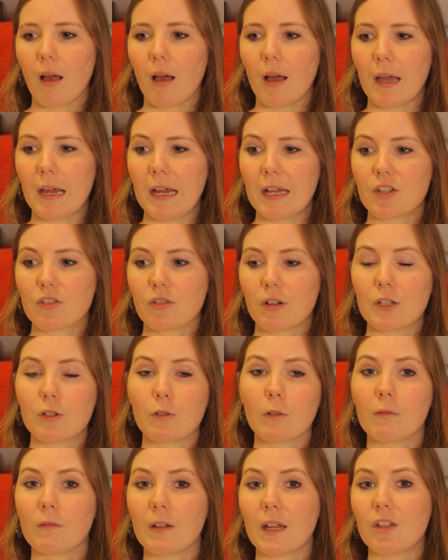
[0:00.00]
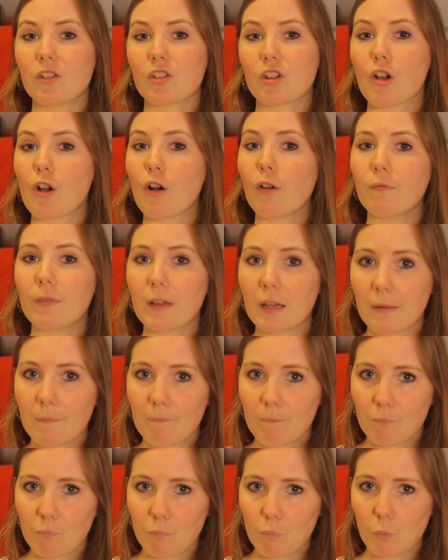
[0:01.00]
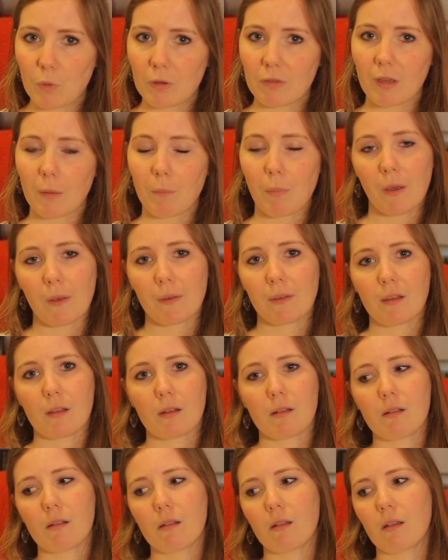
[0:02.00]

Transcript: I try to arrange a coffee with that person.